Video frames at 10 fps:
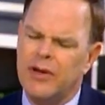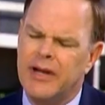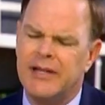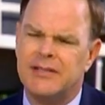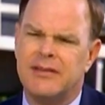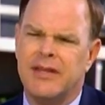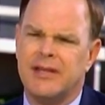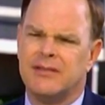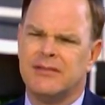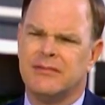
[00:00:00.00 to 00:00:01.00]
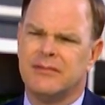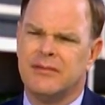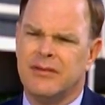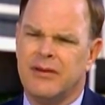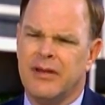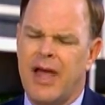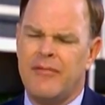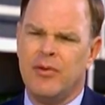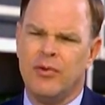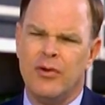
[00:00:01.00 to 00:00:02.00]
What kinds of things
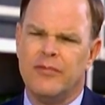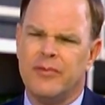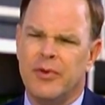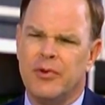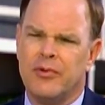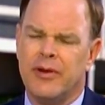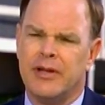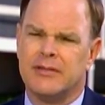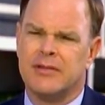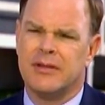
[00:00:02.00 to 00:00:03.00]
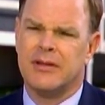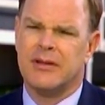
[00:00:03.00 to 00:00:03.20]
have you heard from your critics?